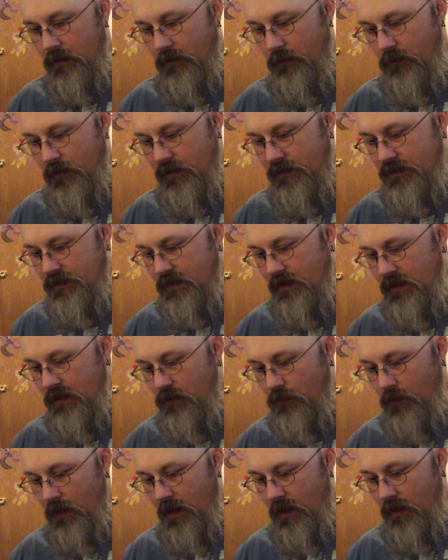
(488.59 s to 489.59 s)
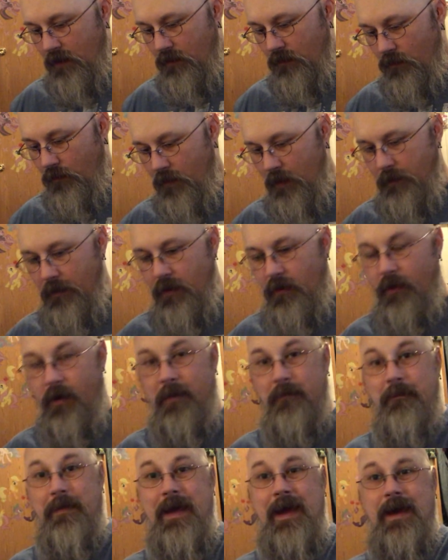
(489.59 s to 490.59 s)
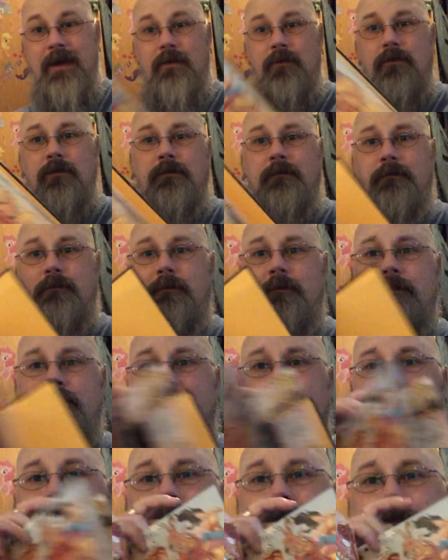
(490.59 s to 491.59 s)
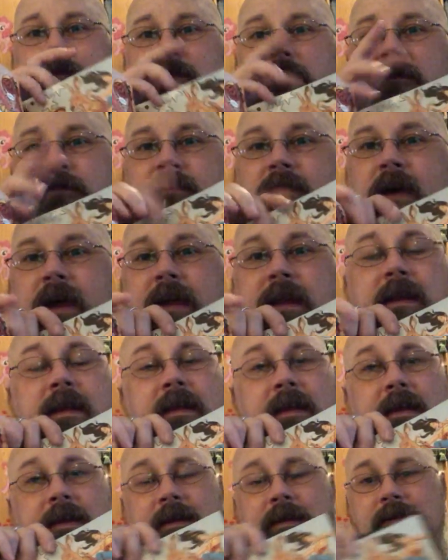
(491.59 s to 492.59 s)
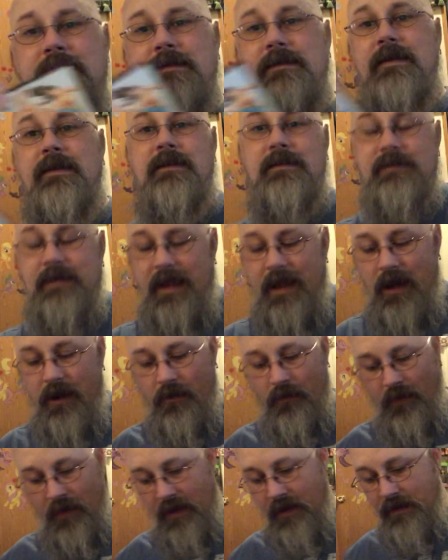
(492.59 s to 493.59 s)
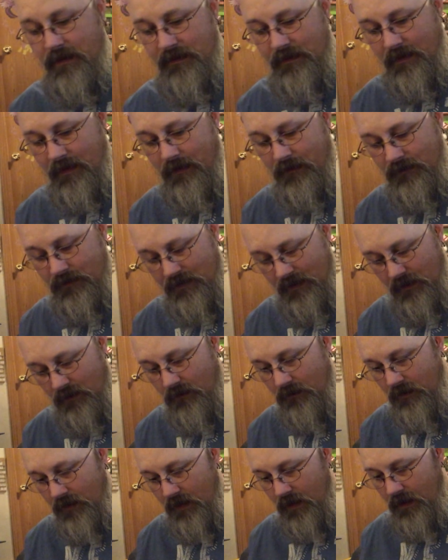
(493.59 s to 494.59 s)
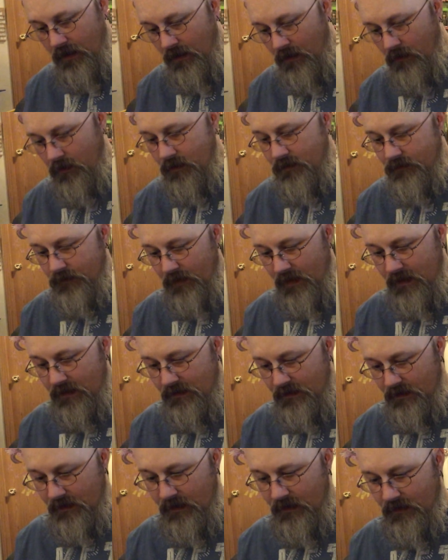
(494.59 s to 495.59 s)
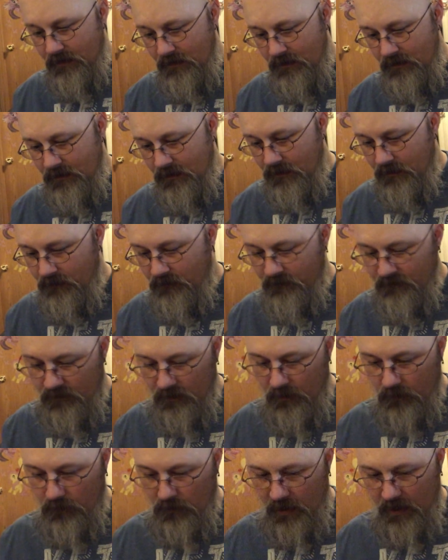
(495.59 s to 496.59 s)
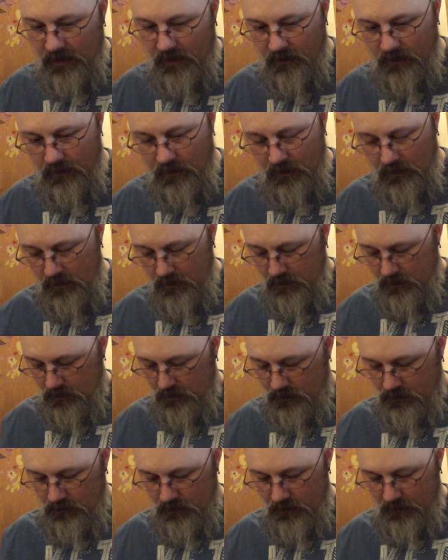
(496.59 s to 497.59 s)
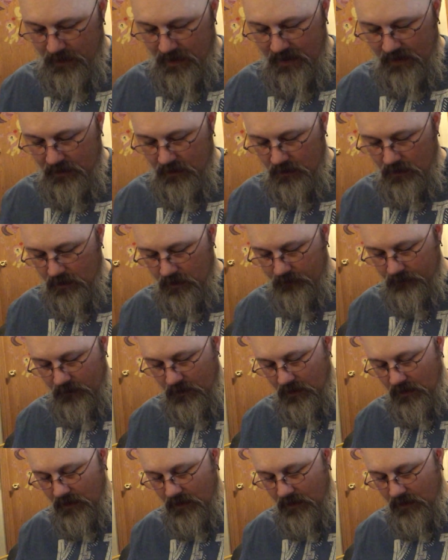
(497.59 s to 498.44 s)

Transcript: we see where the women are in battle fighting against, and it's Ares, and I was thinking, okay, Ares makes sense, and them riding on the back of